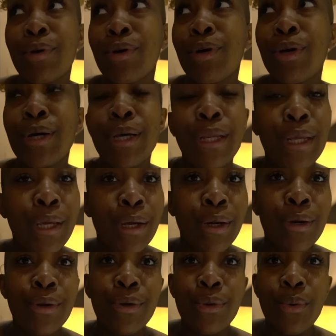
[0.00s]
cook it
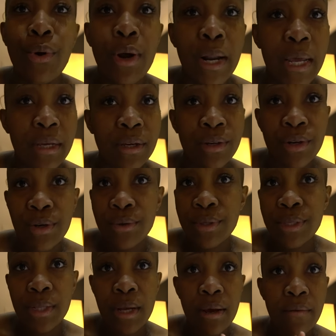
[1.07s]
here, do all that good old
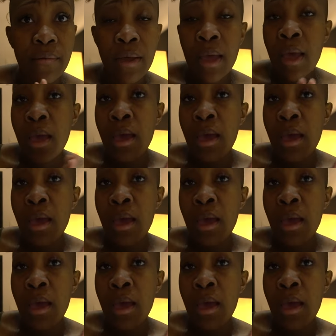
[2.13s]
stuff.